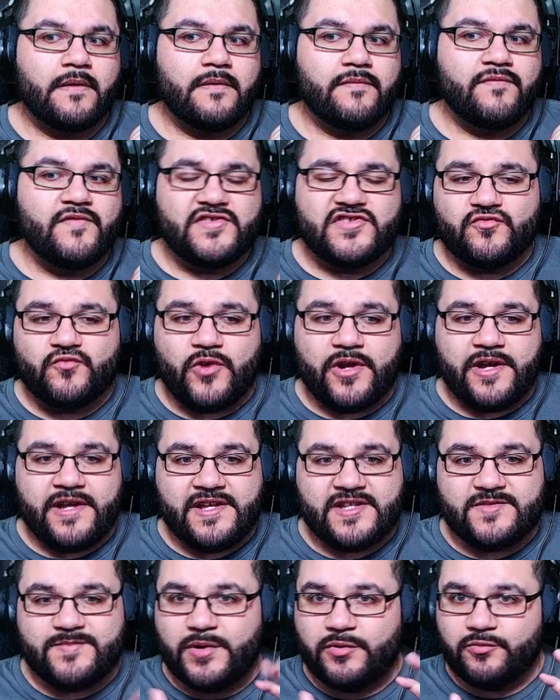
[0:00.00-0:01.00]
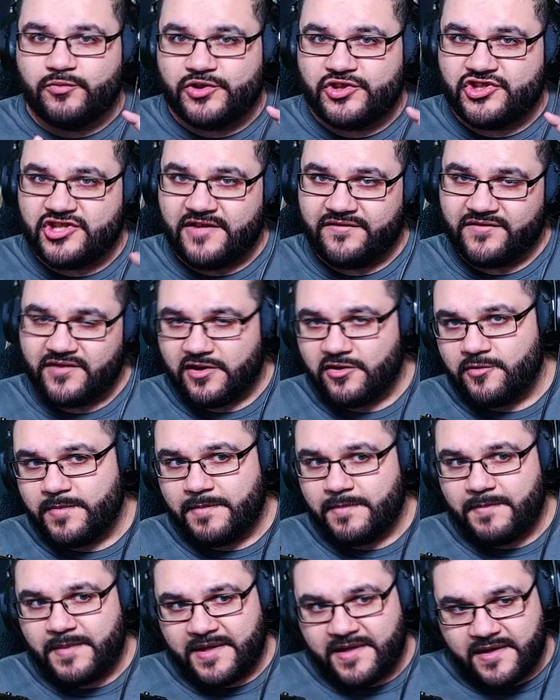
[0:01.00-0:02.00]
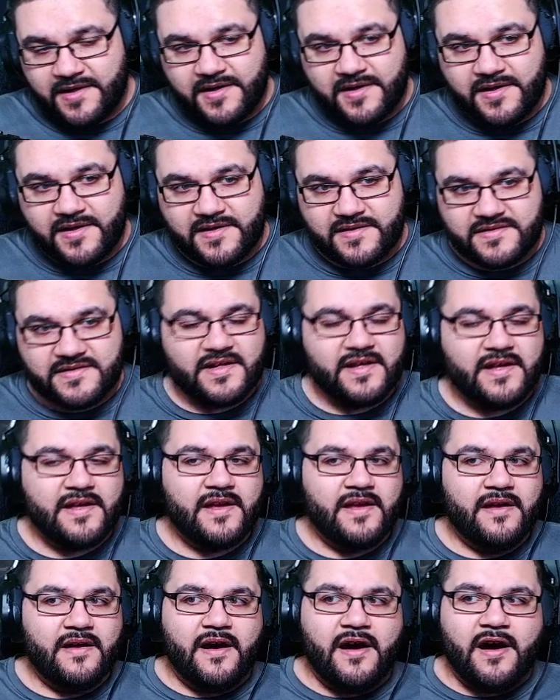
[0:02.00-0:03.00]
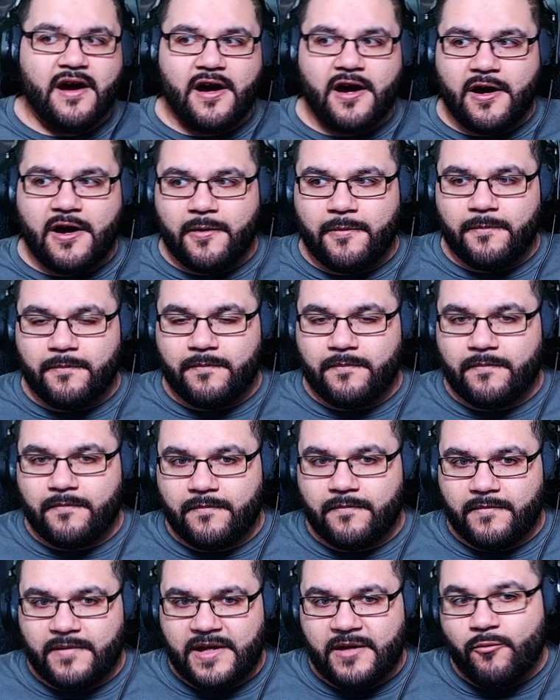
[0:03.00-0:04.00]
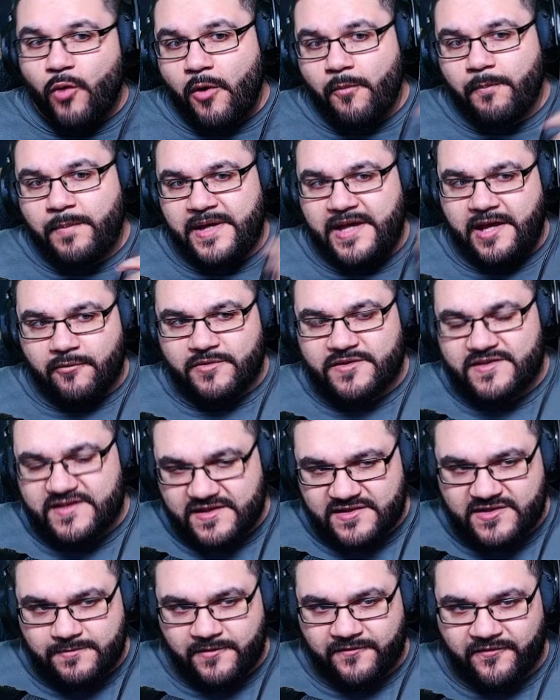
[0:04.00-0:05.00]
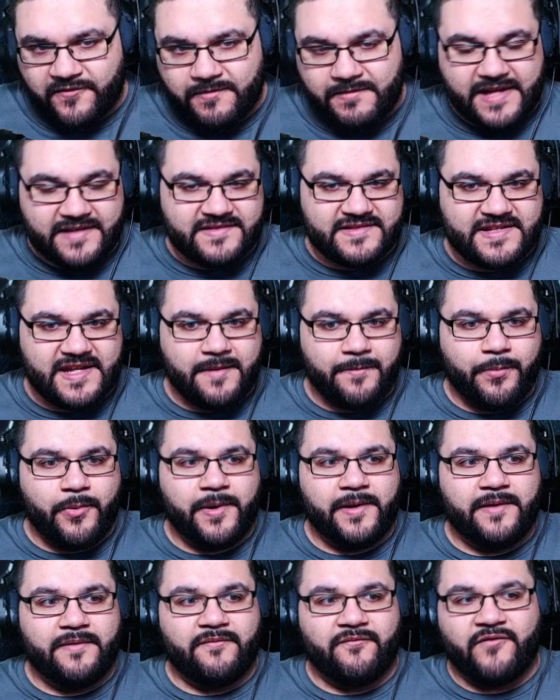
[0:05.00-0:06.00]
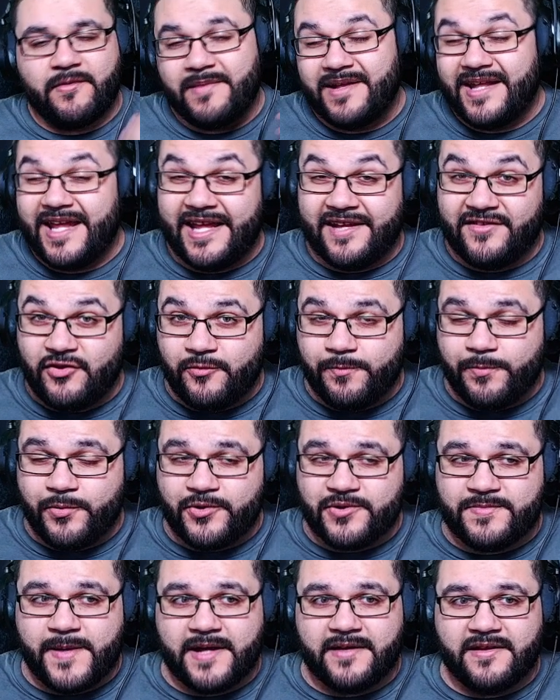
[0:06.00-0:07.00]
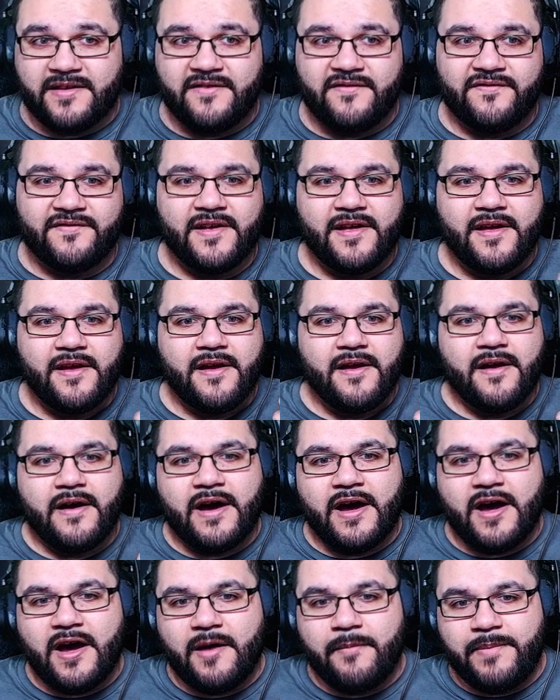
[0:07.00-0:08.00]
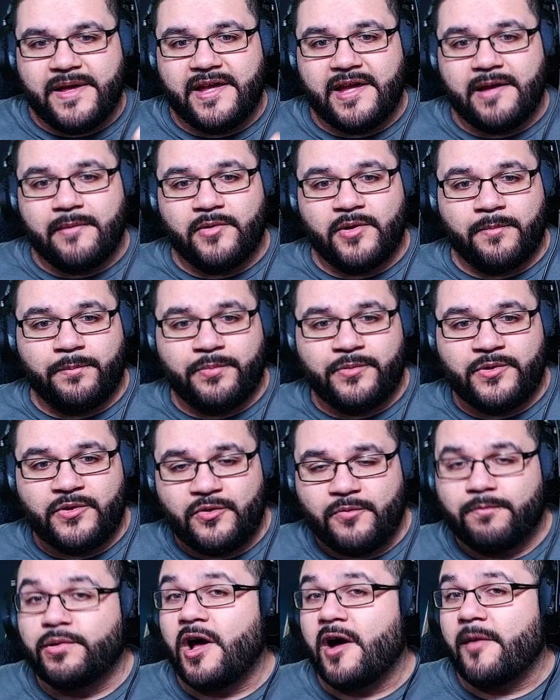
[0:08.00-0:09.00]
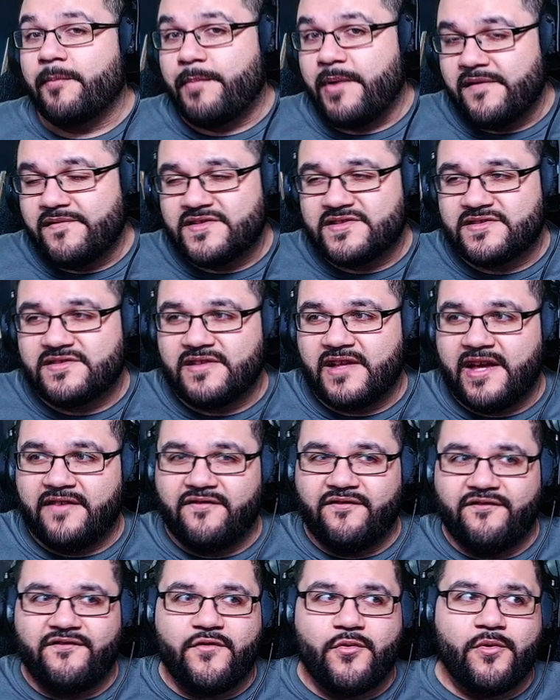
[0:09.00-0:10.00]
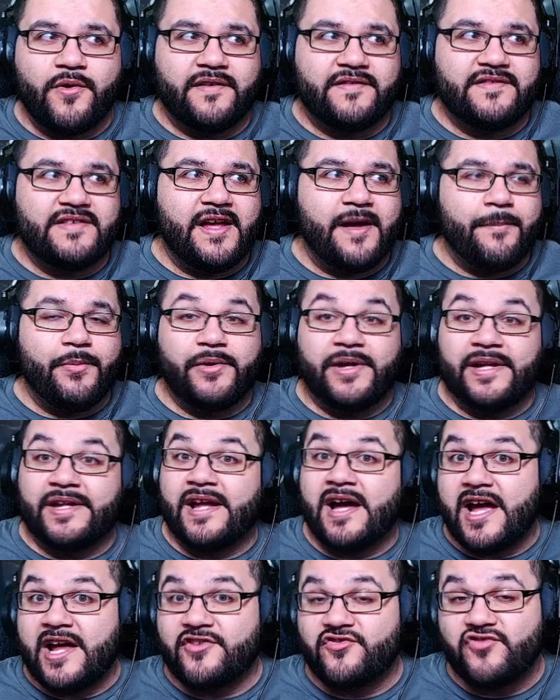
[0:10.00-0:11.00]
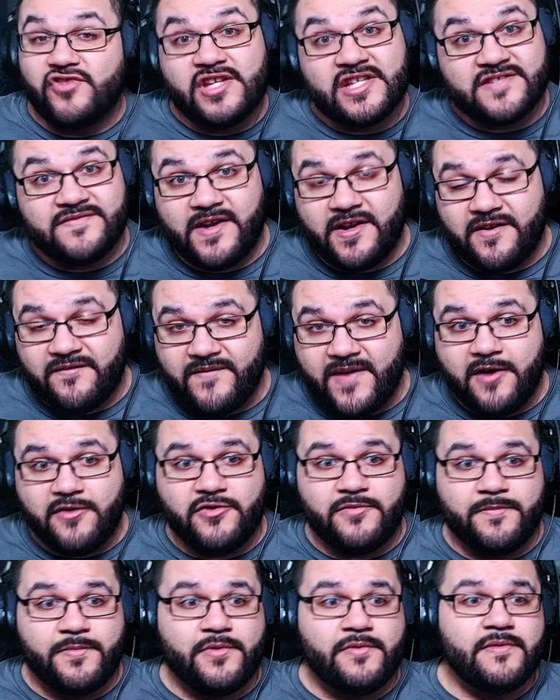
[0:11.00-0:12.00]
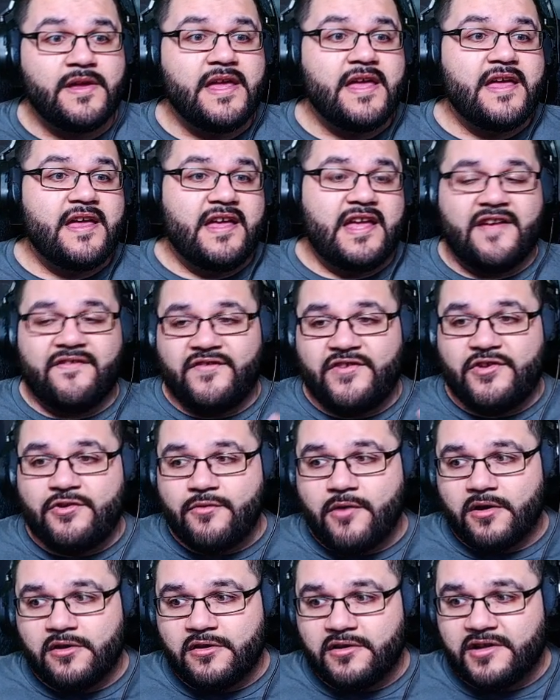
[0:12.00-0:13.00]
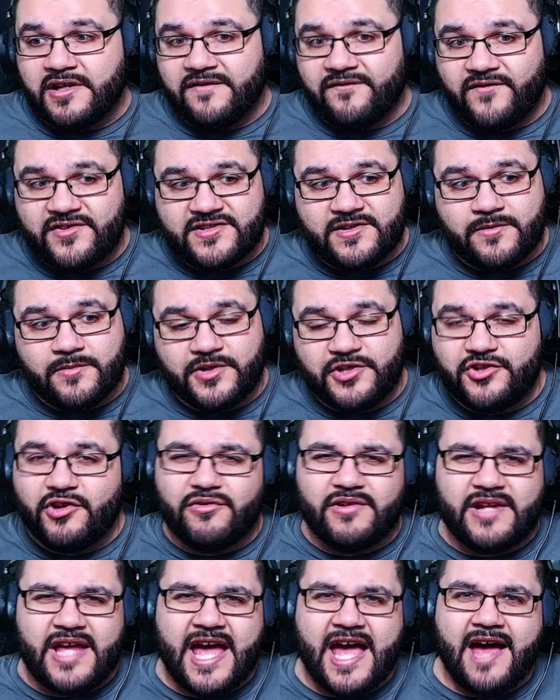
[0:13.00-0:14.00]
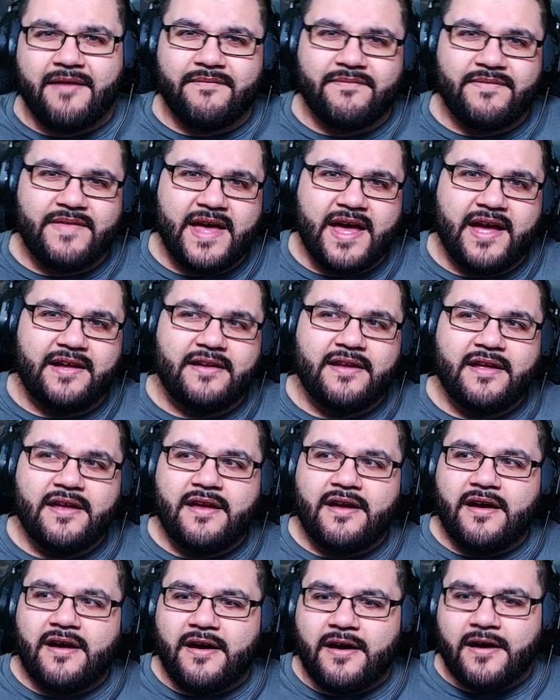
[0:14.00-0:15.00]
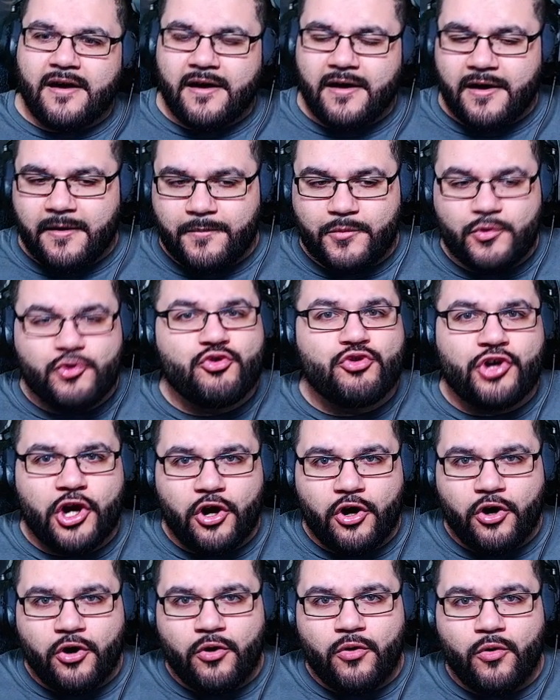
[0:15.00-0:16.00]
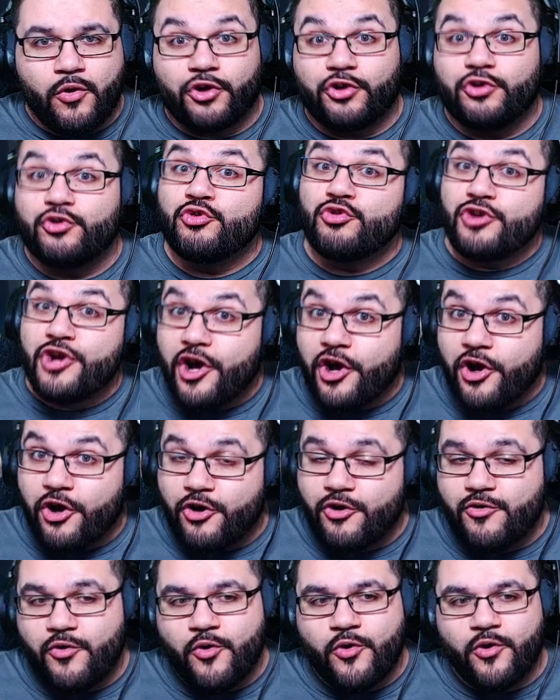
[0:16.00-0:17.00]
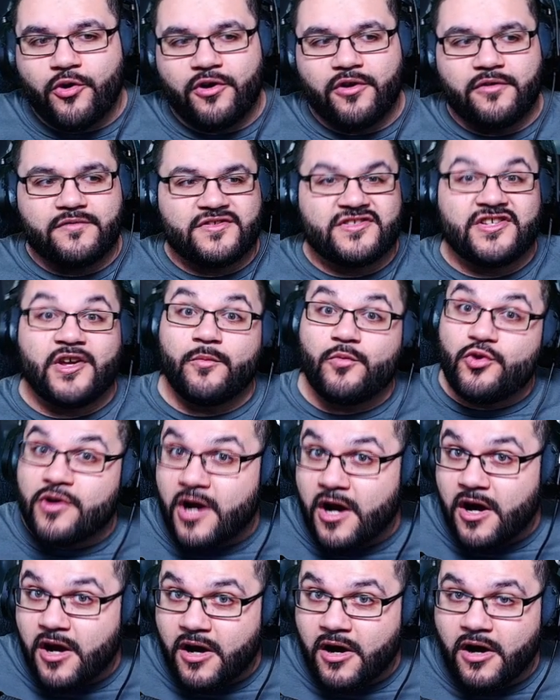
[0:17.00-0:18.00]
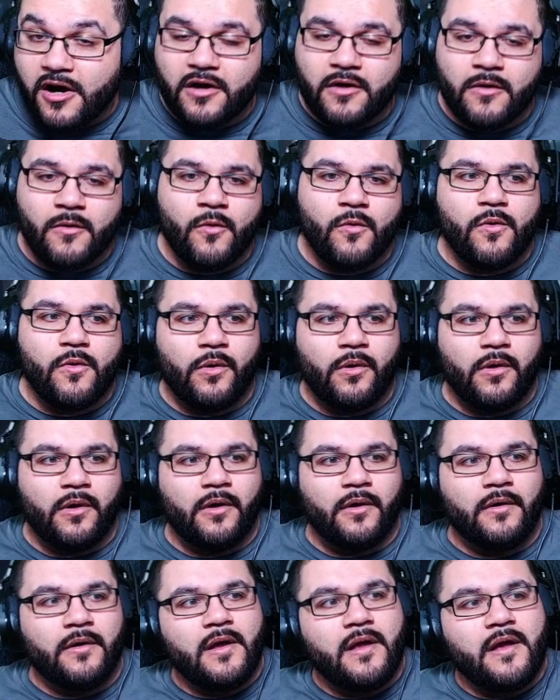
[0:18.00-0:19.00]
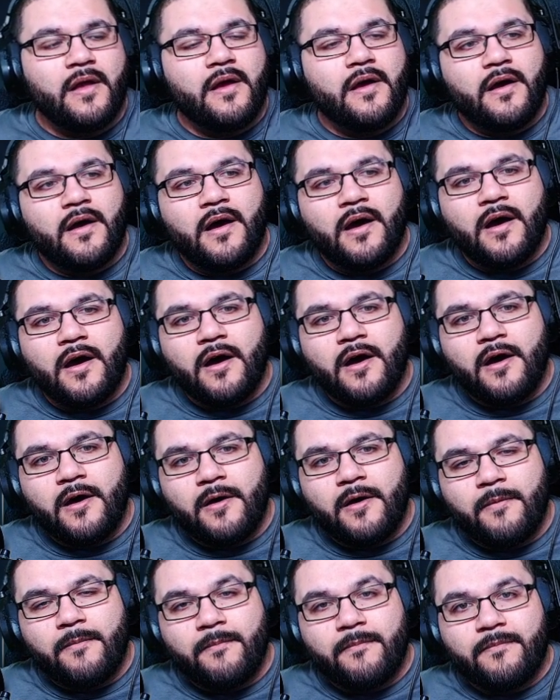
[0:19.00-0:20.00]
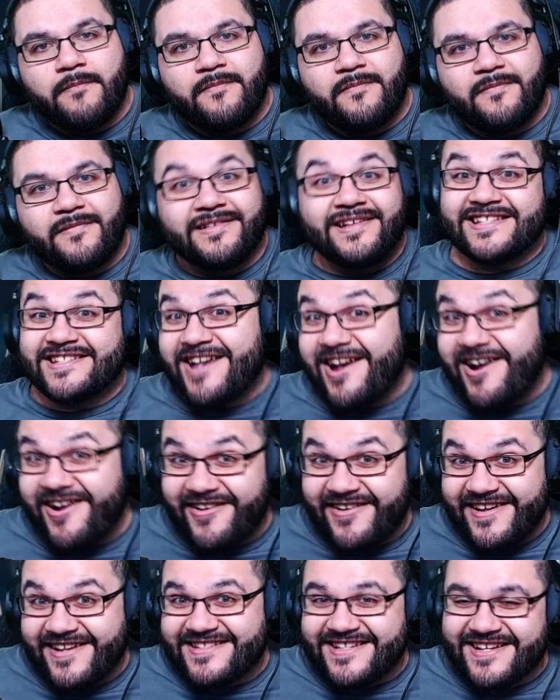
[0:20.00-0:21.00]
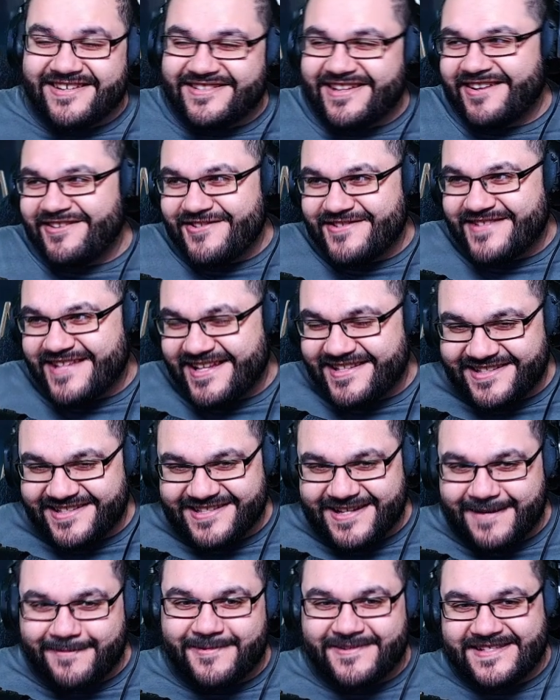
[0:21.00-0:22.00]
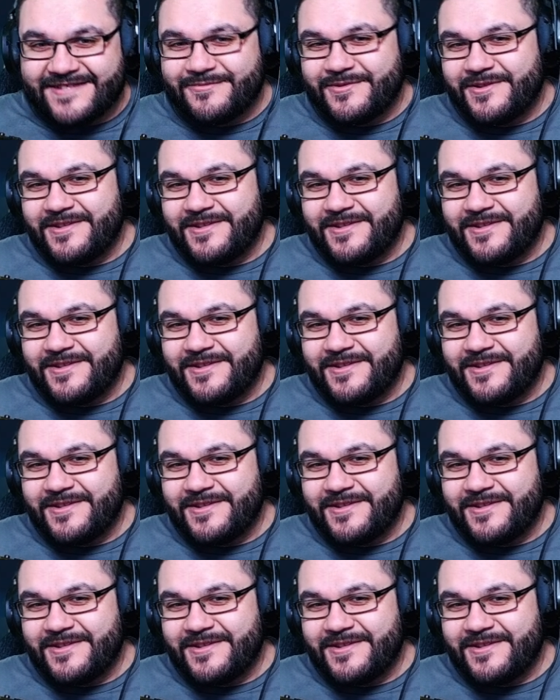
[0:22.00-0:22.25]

this is where his build would shift a little bit, because it won't be irresistible from that standpoint, from an A2 perspective. Being able to do block buffs, like for example in Hydra, is very valuable. If you are looking for someone, you don't have that Uko or Ugo or Sun Wukong or Lazarius, I'll use that as an example because that's one